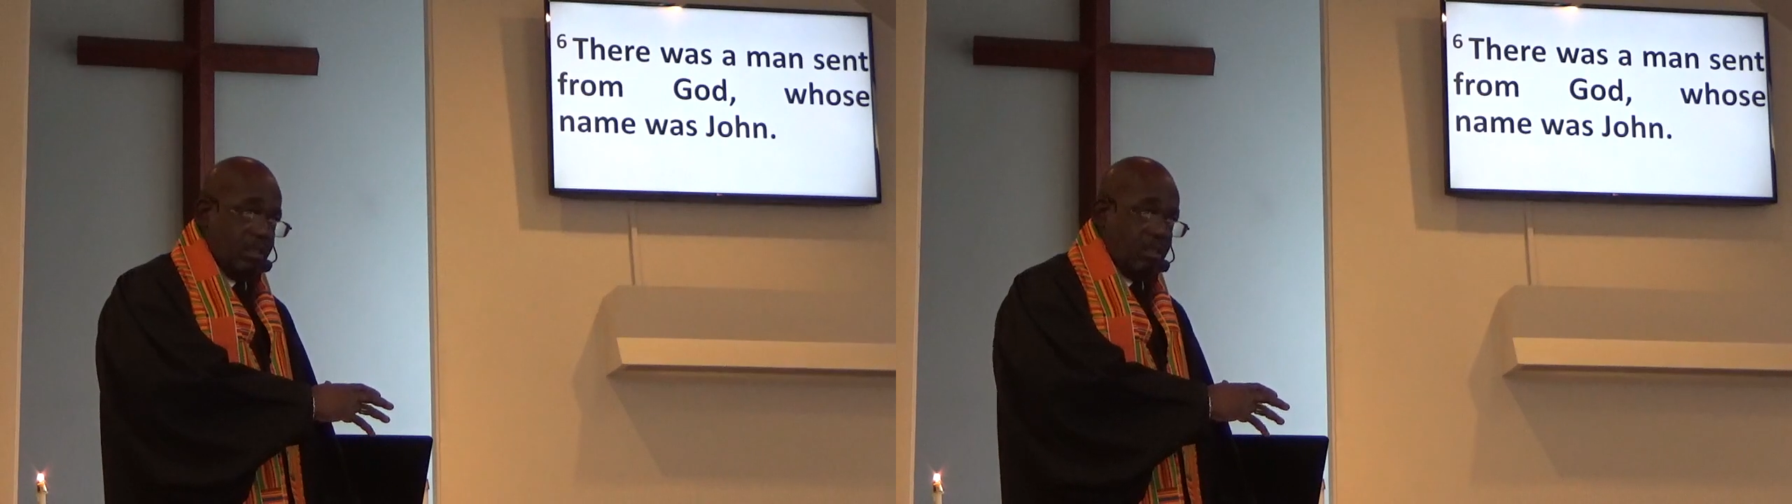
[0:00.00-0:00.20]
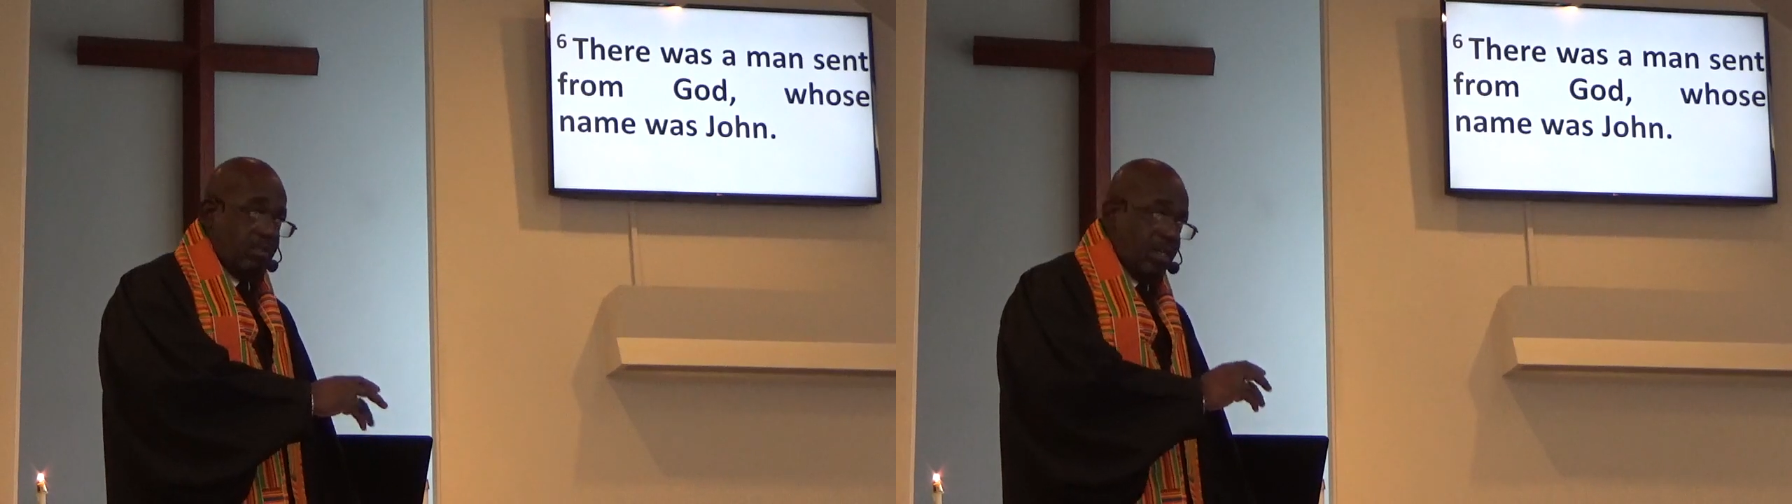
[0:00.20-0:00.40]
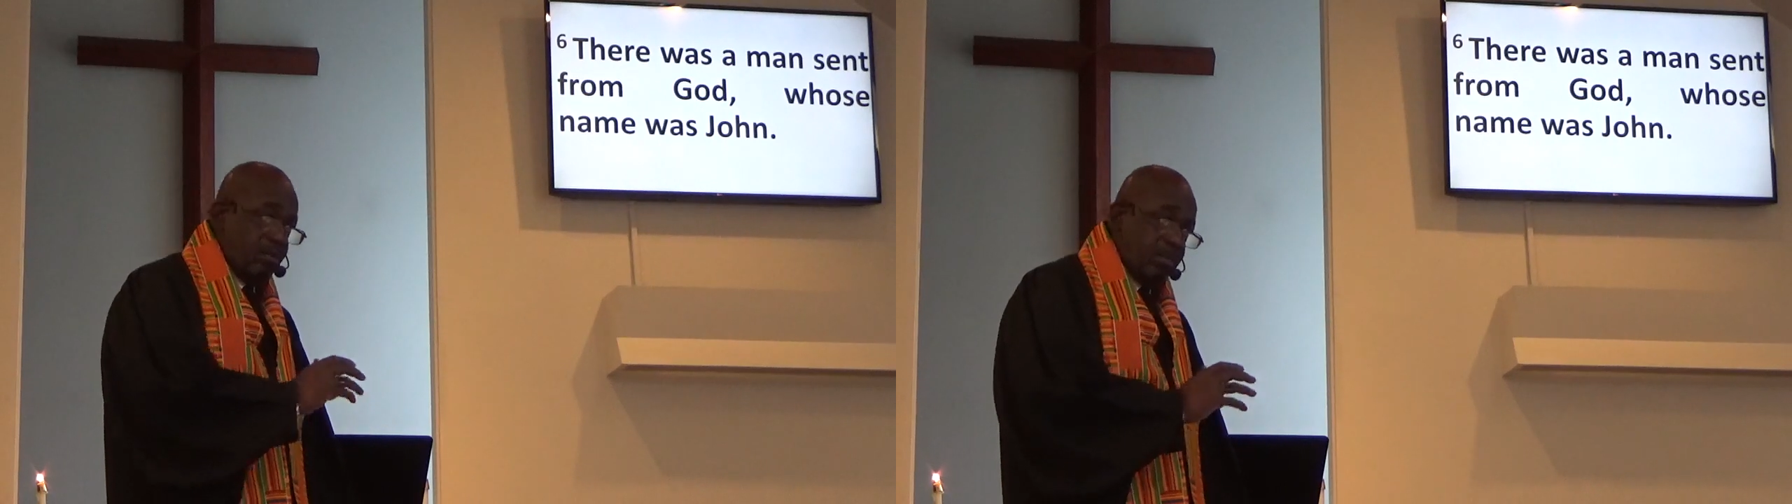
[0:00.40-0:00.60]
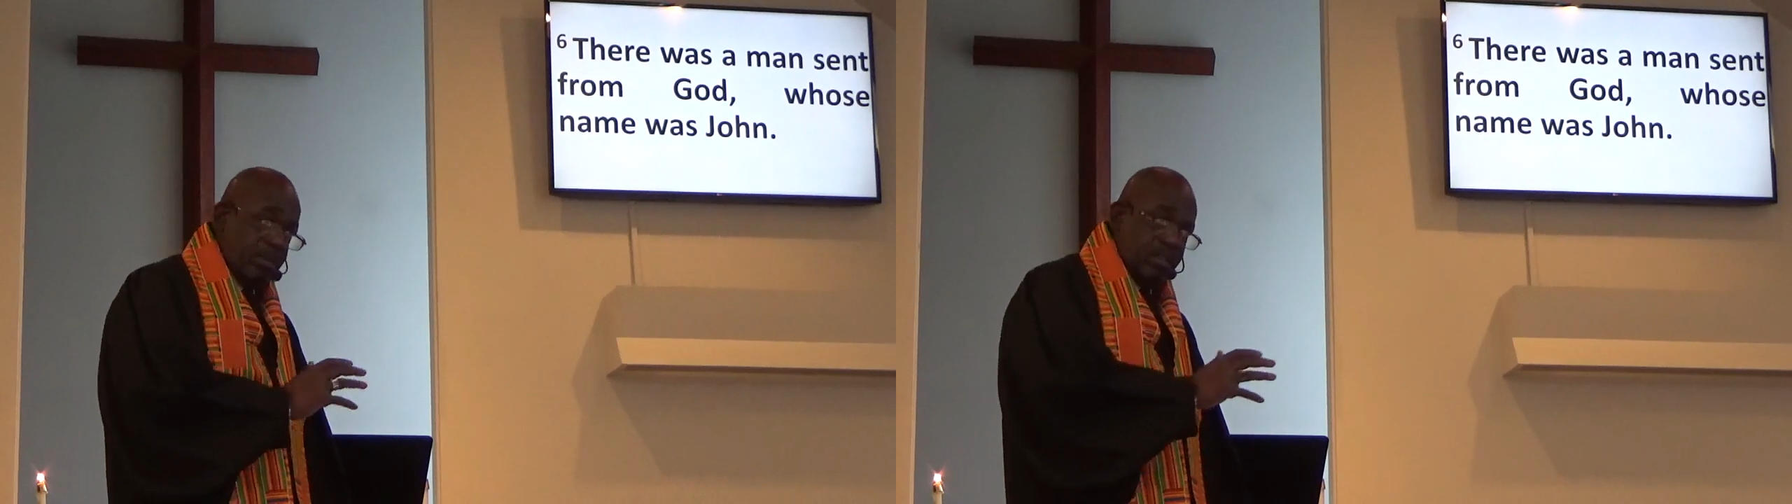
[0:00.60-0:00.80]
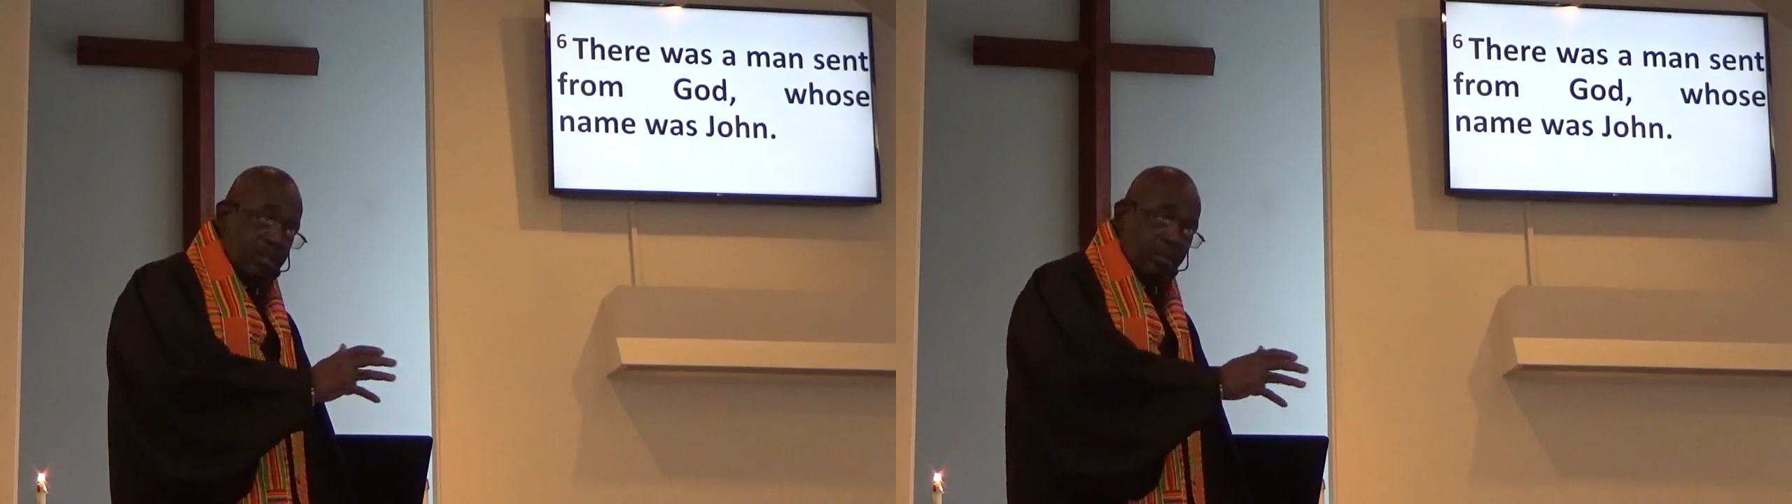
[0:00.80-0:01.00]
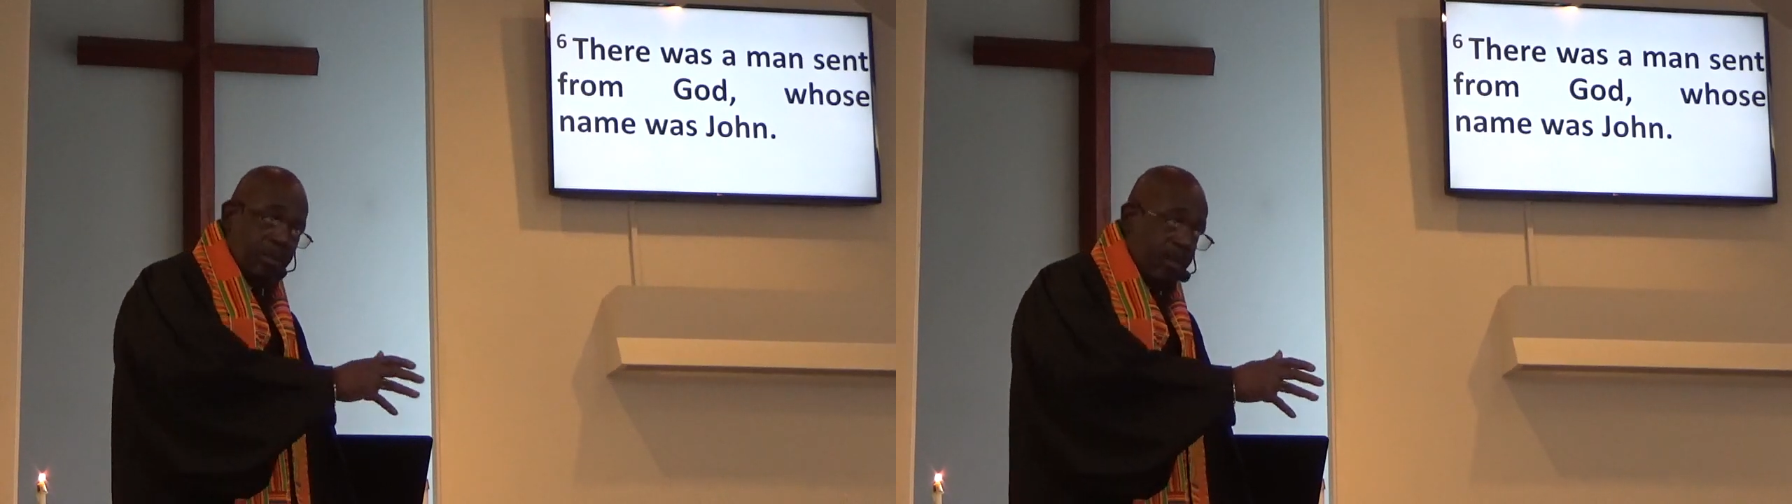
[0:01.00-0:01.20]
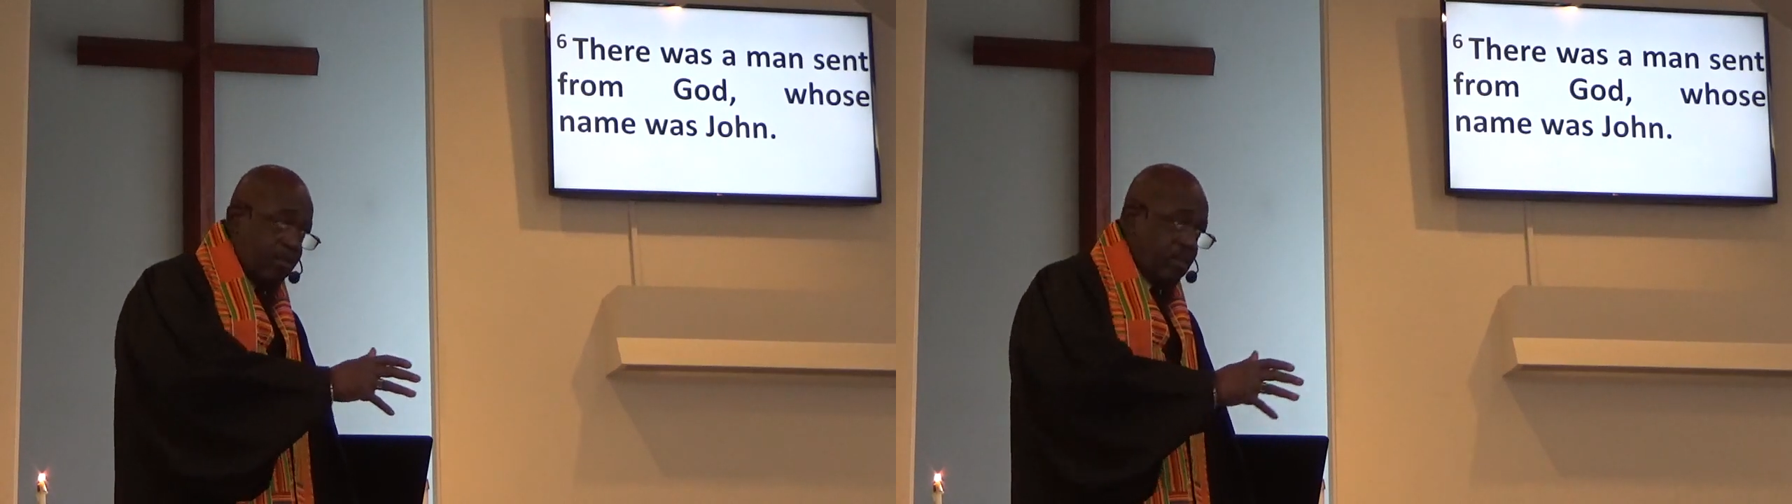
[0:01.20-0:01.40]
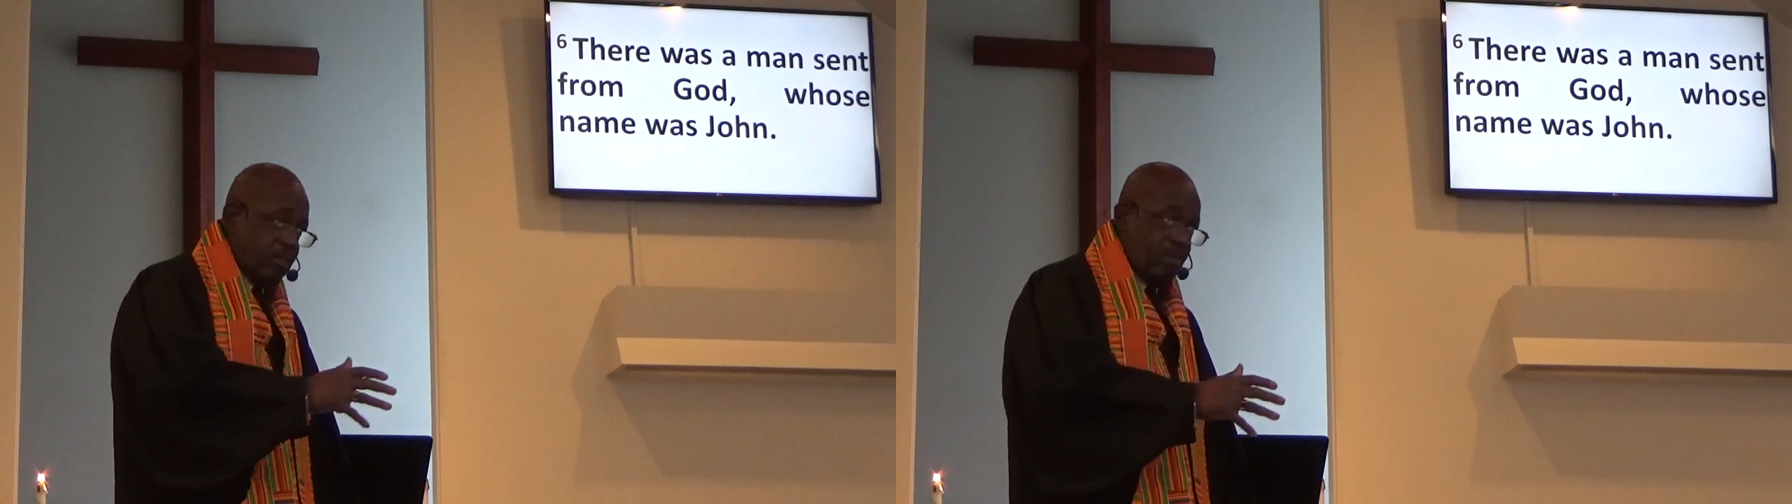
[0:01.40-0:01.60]
all right, but in a
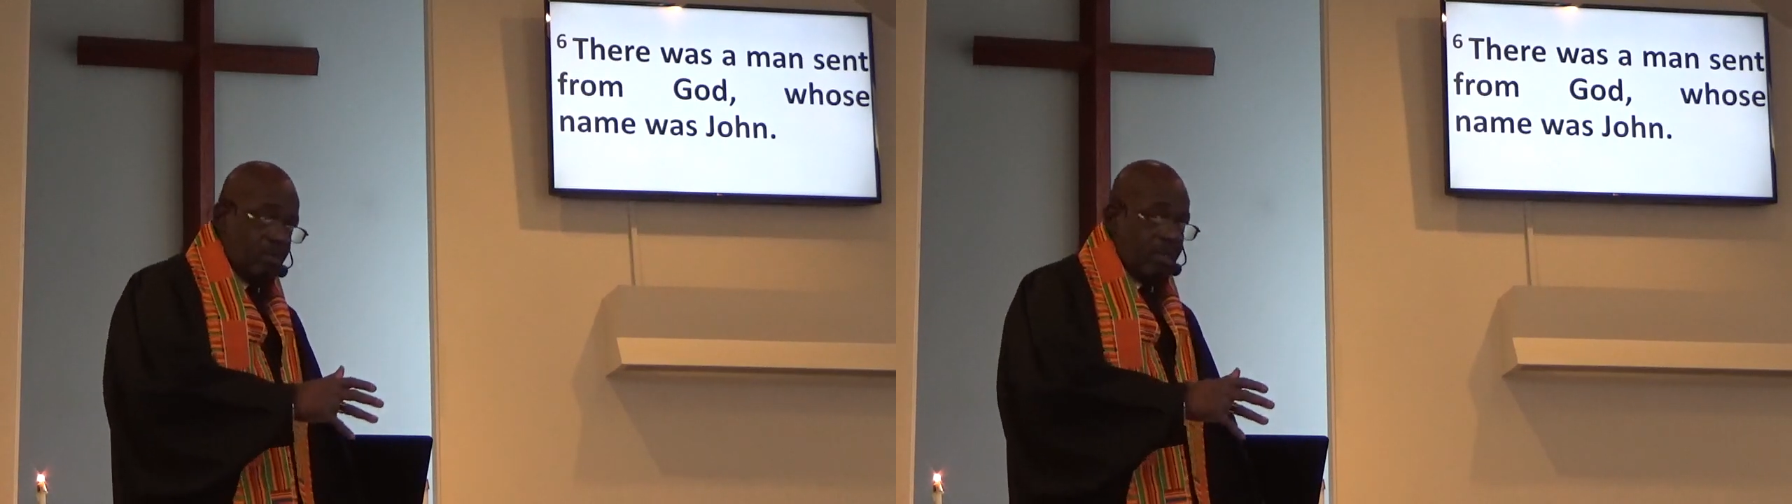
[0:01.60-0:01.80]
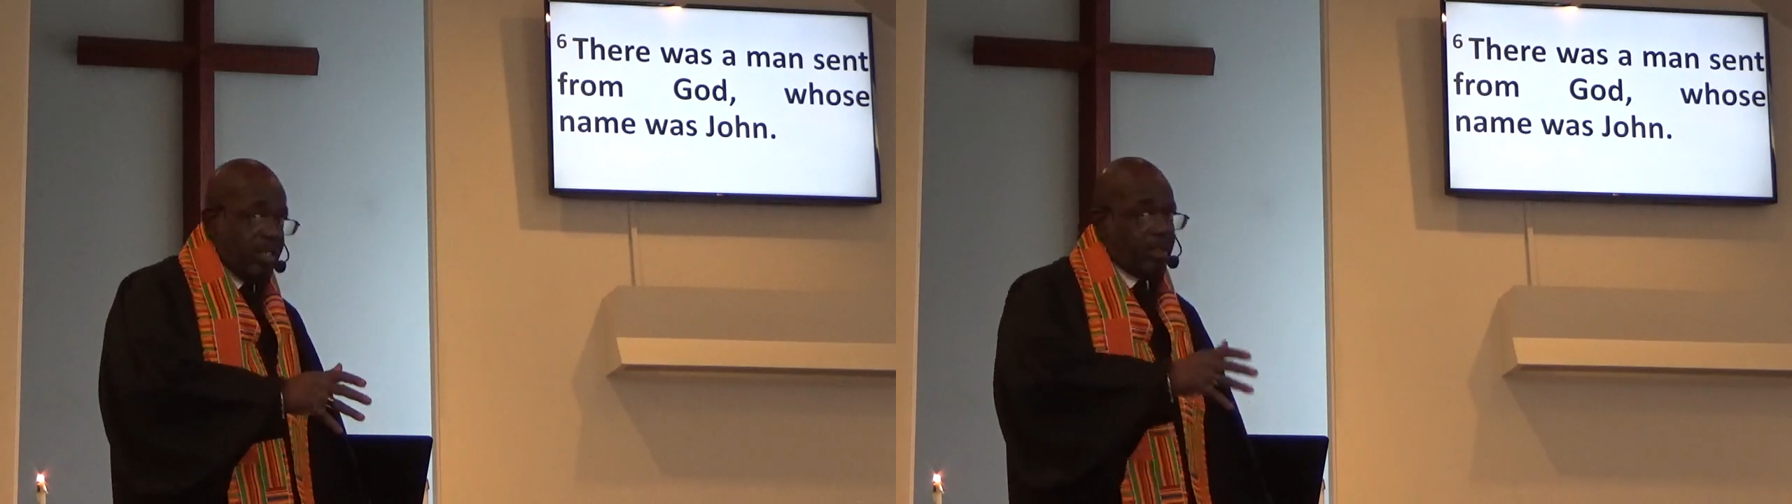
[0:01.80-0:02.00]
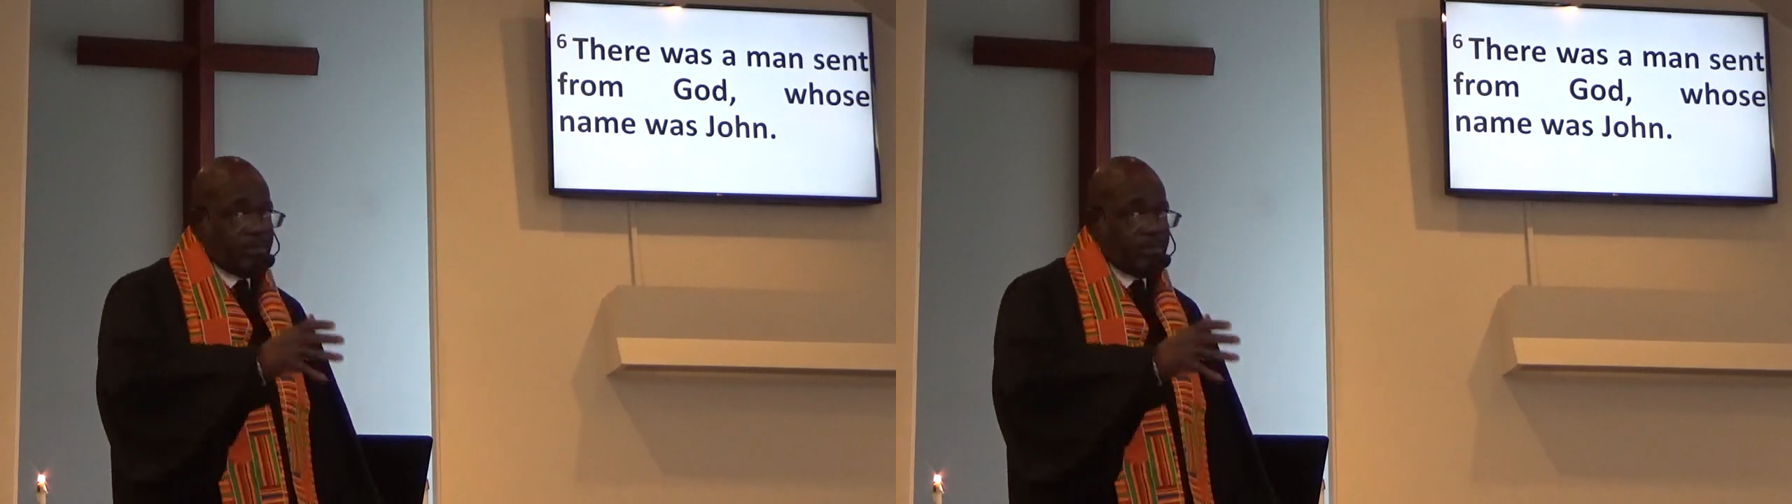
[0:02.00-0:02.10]
parallel way,